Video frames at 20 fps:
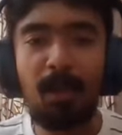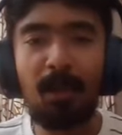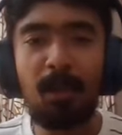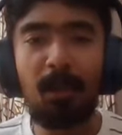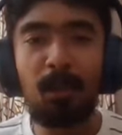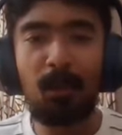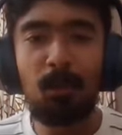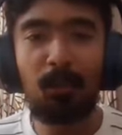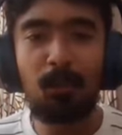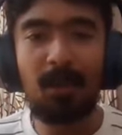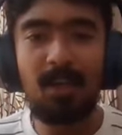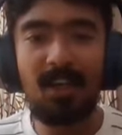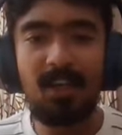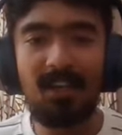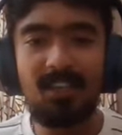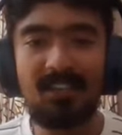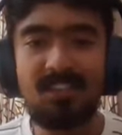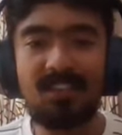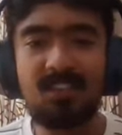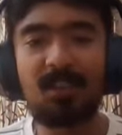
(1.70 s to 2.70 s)
Hello
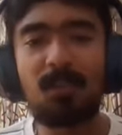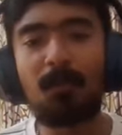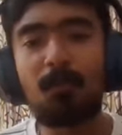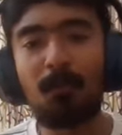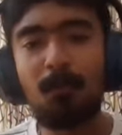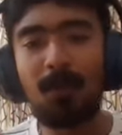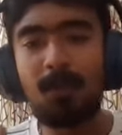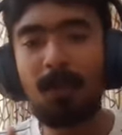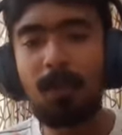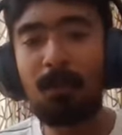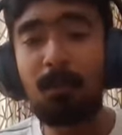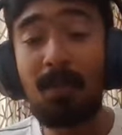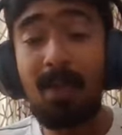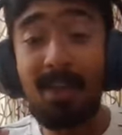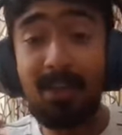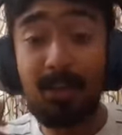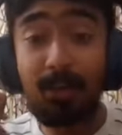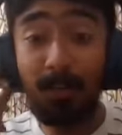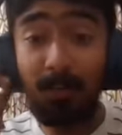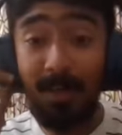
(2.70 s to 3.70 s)
guys, welcome
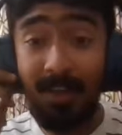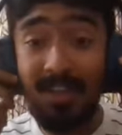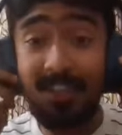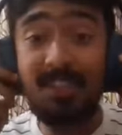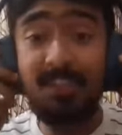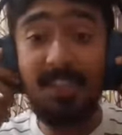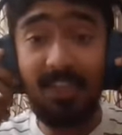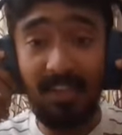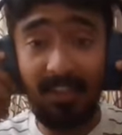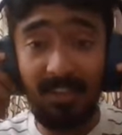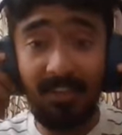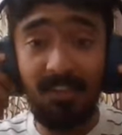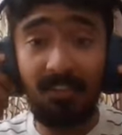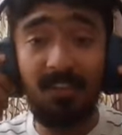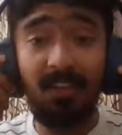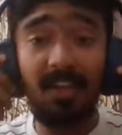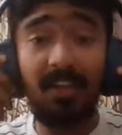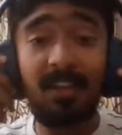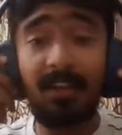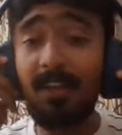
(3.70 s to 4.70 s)
back to my channel
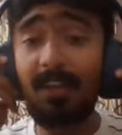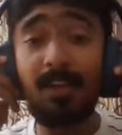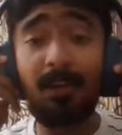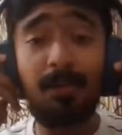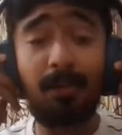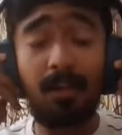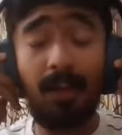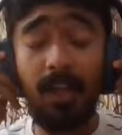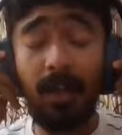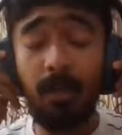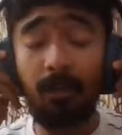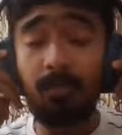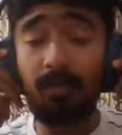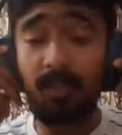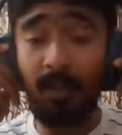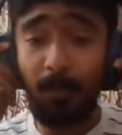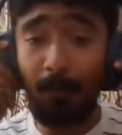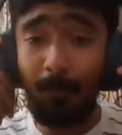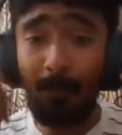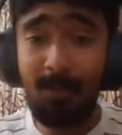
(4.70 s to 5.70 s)
and here I
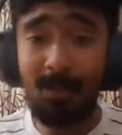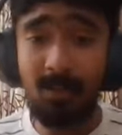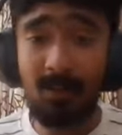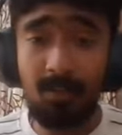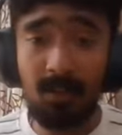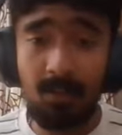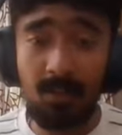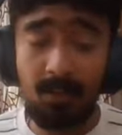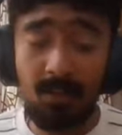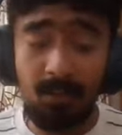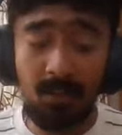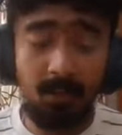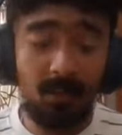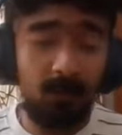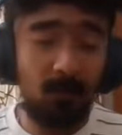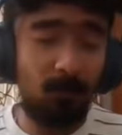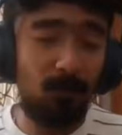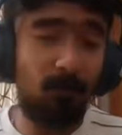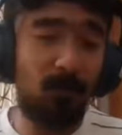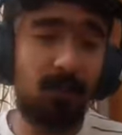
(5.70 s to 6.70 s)
am Naveen
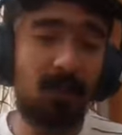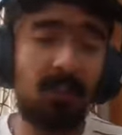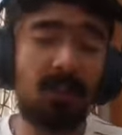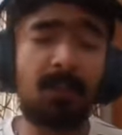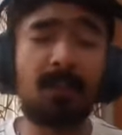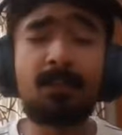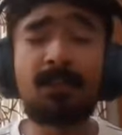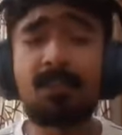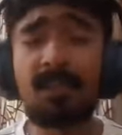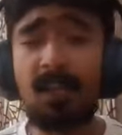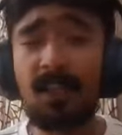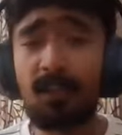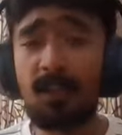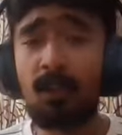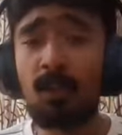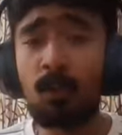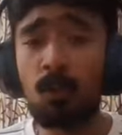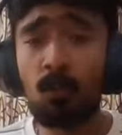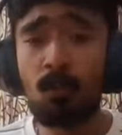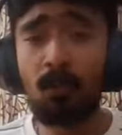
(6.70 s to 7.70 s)
with an
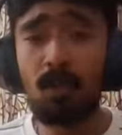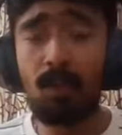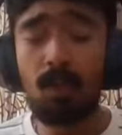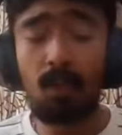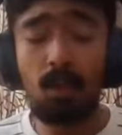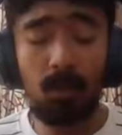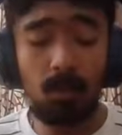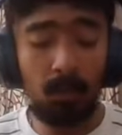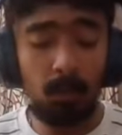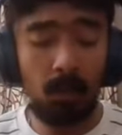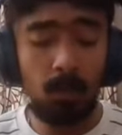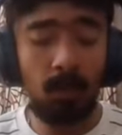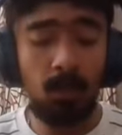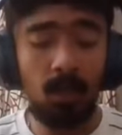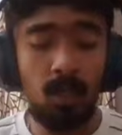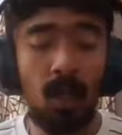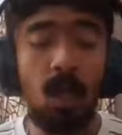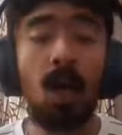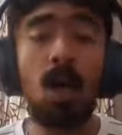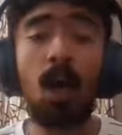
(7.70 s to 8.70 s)
exciting new video
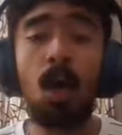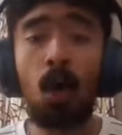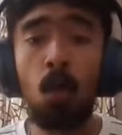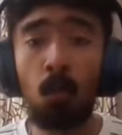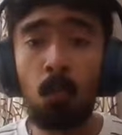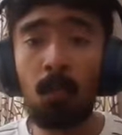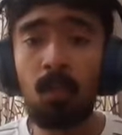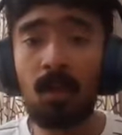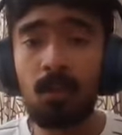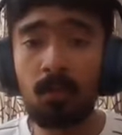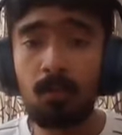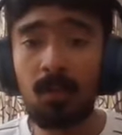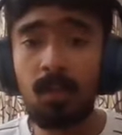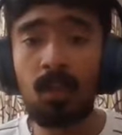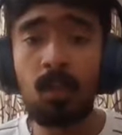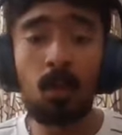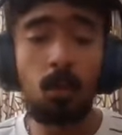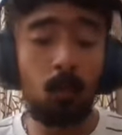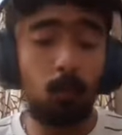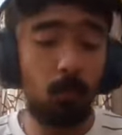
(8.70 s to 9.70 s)
about how my
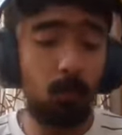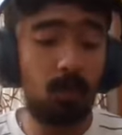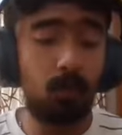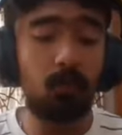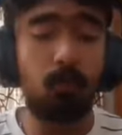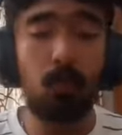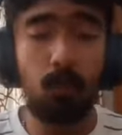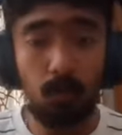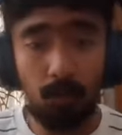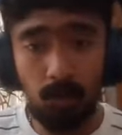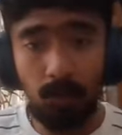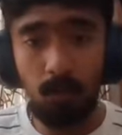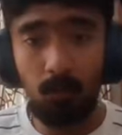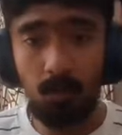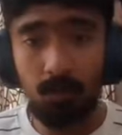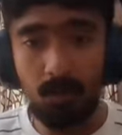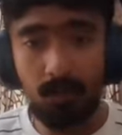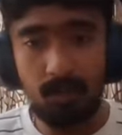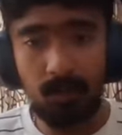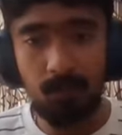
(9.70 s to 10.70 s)
week 40
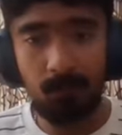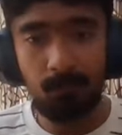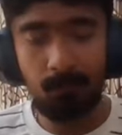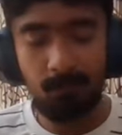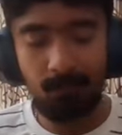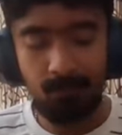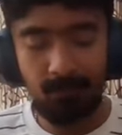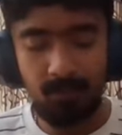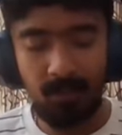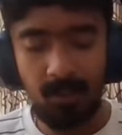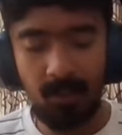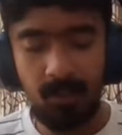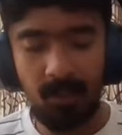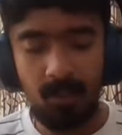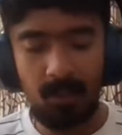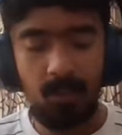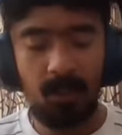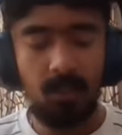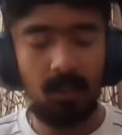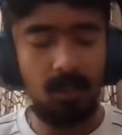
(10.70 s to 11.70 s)
was.
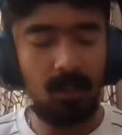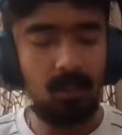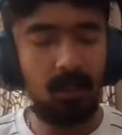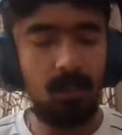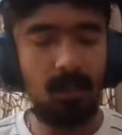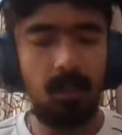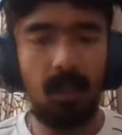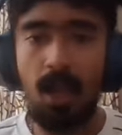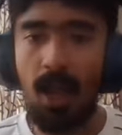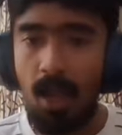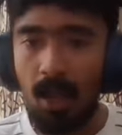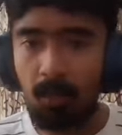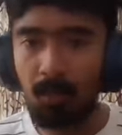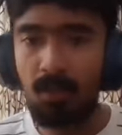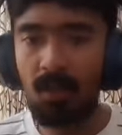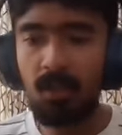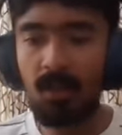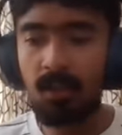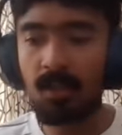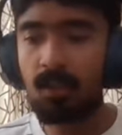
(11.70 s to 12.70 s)
I'm
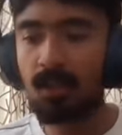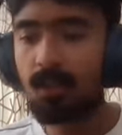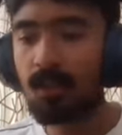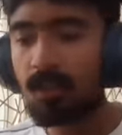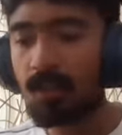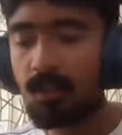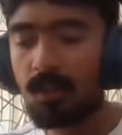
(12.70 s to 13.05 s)
a